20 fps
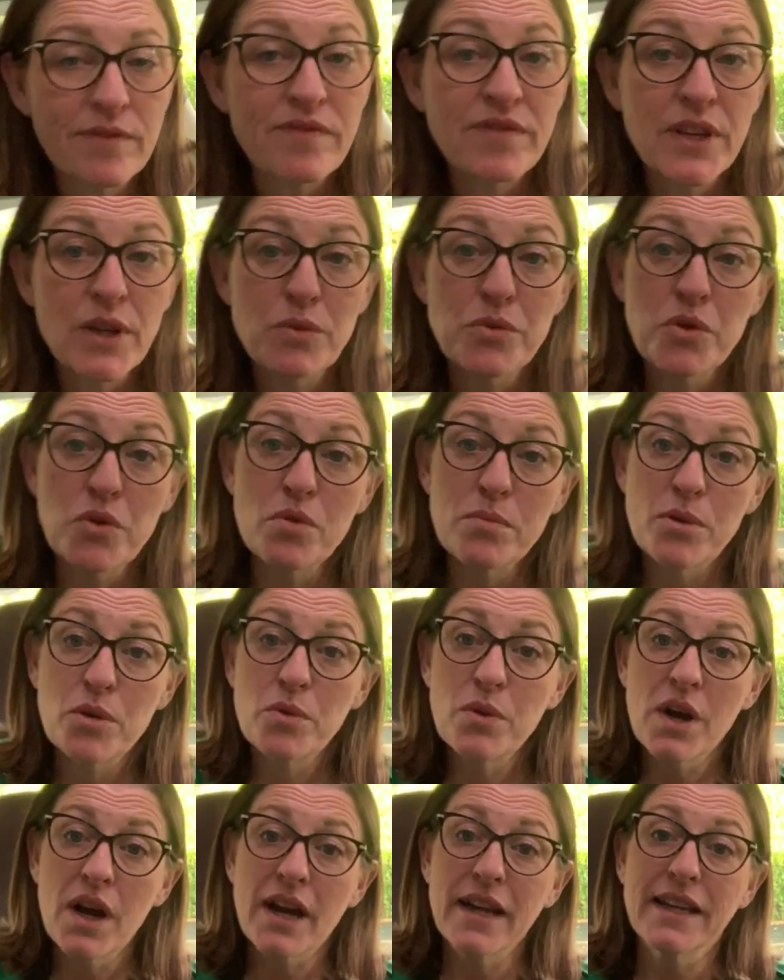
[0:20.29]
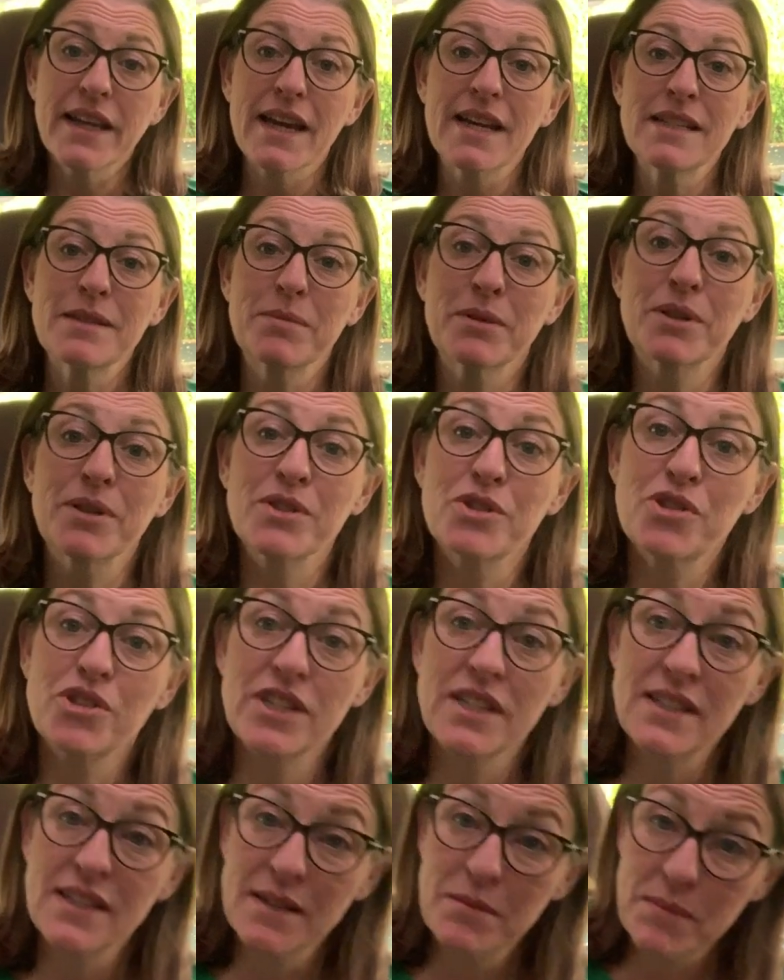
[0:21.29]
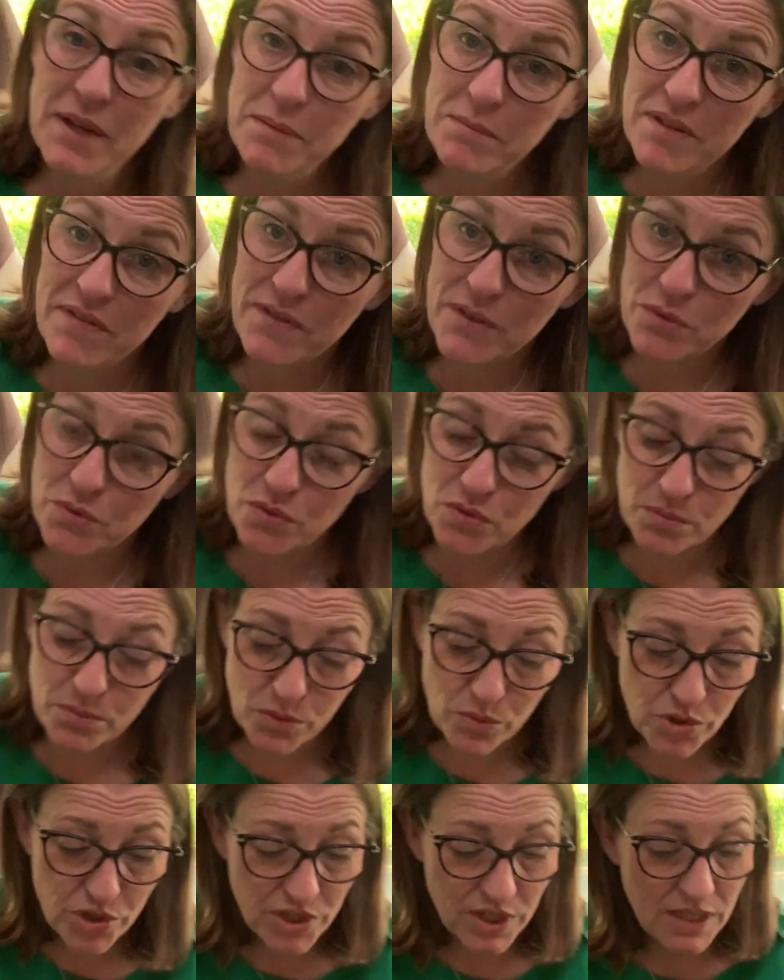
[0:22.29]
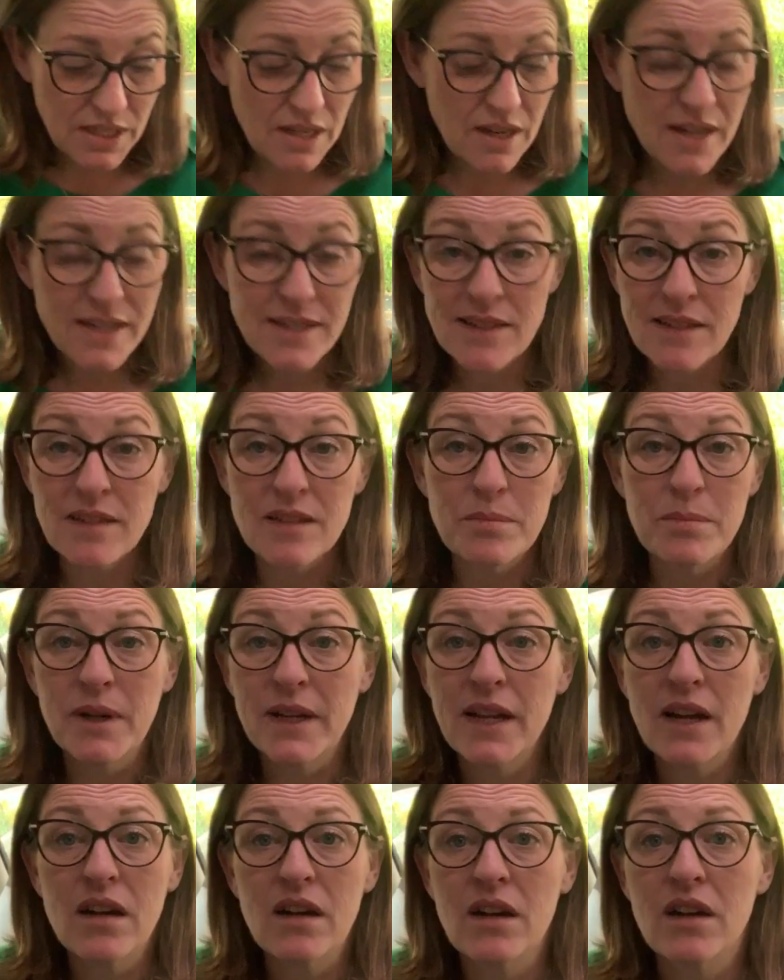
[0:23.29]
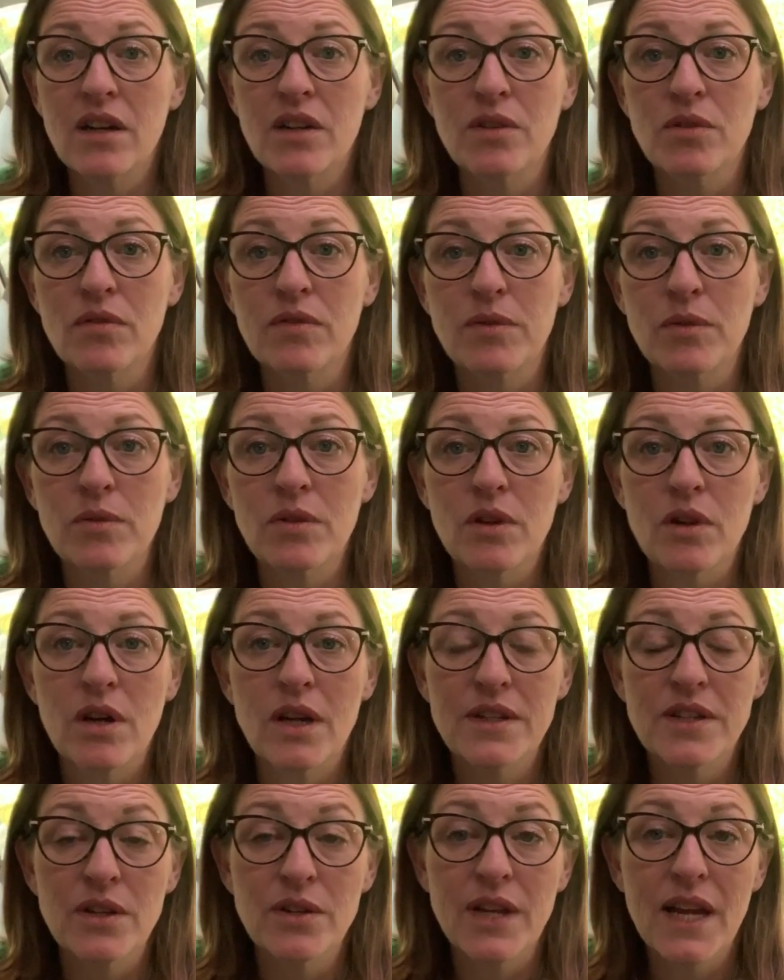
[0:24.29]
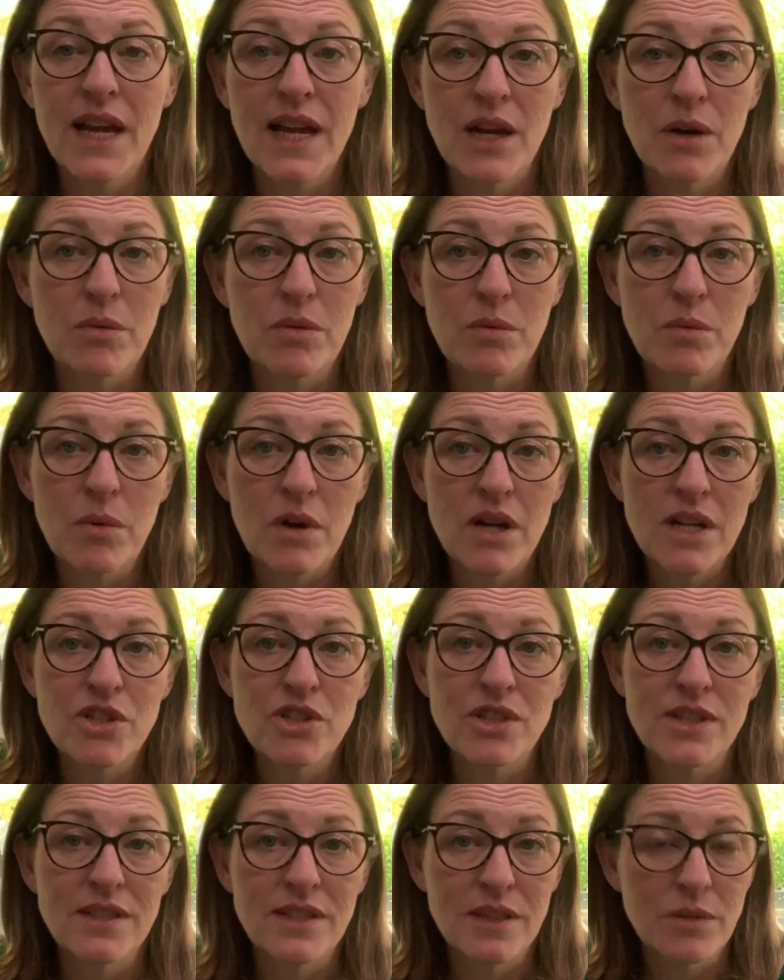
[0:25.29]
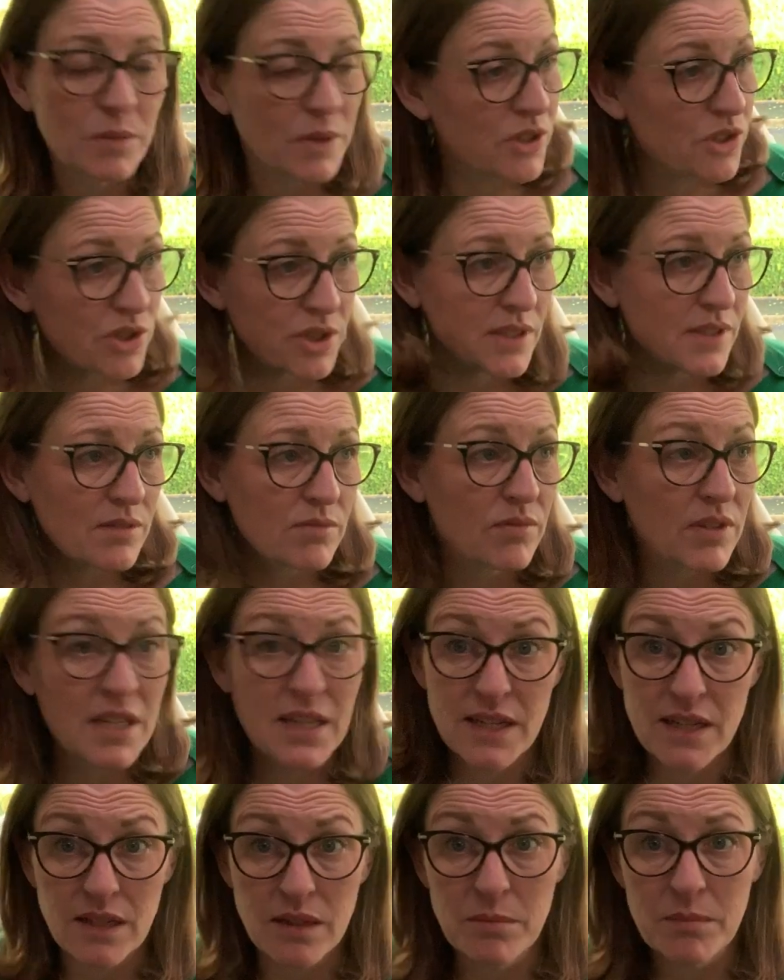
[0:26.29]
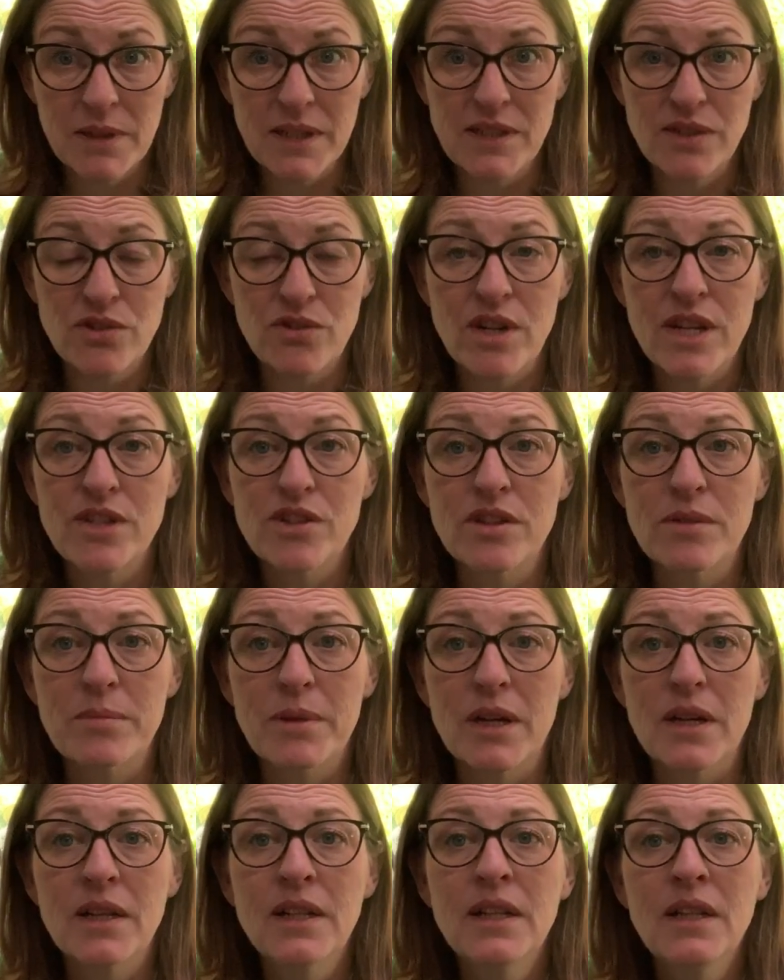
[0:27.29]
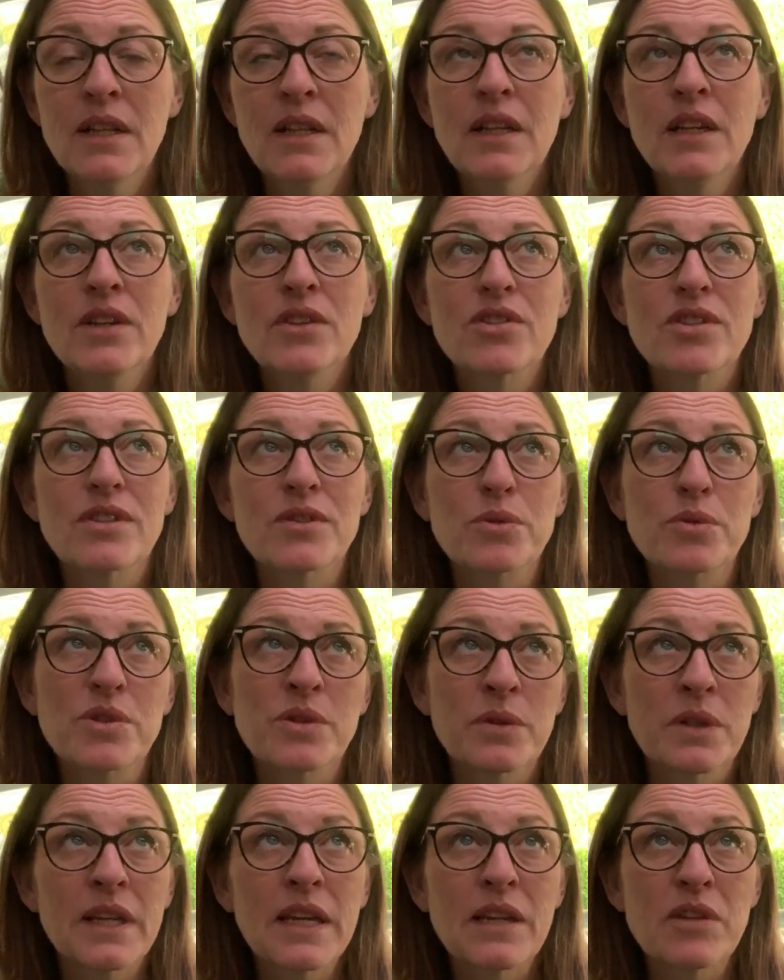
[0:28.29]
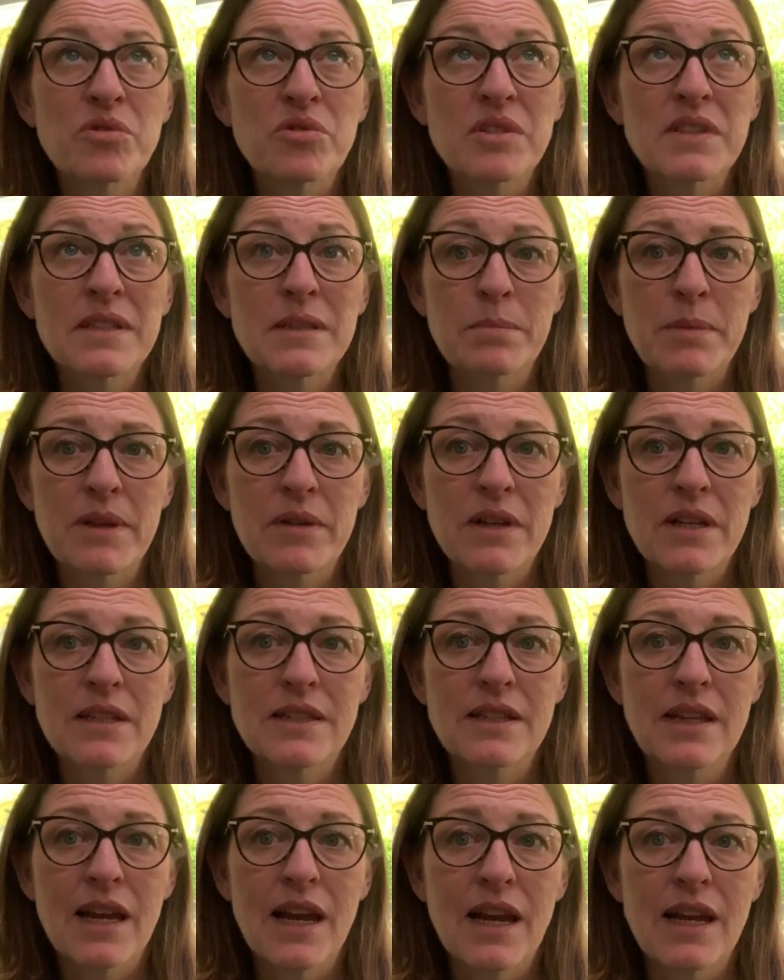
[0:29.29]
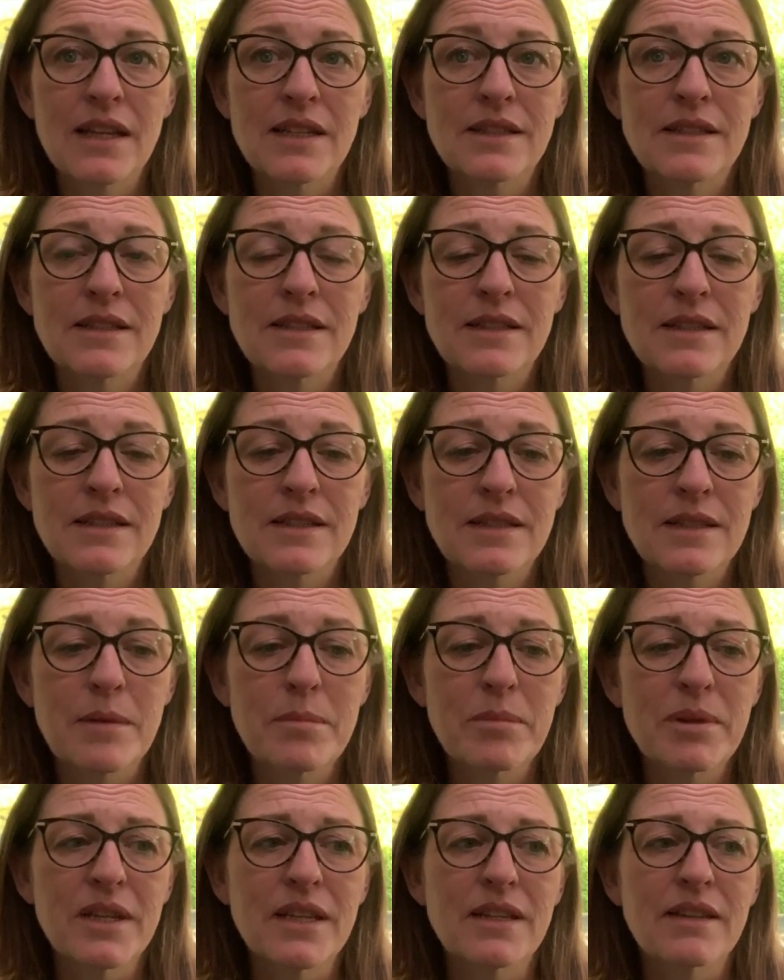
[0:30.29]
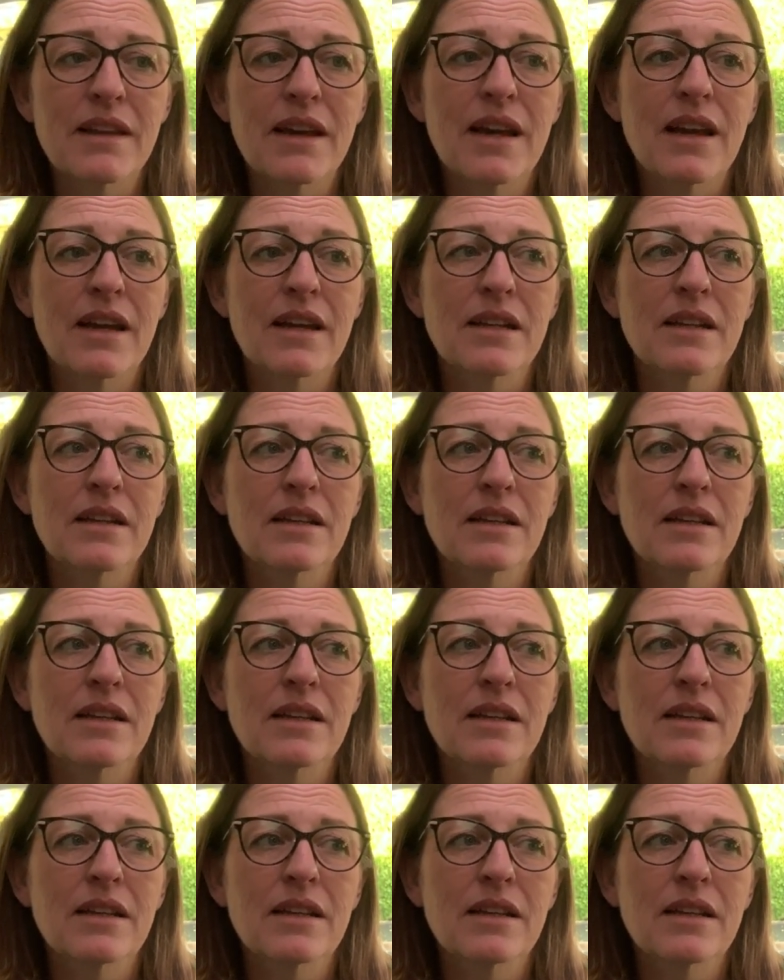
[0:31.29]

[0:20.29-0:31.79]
feel normal, I guess, because she did make me feel normal. She lightened my heart an awful lot. I don't know how or why she did when she's really a complete stranger, but she's also a kindred spirit and somebody that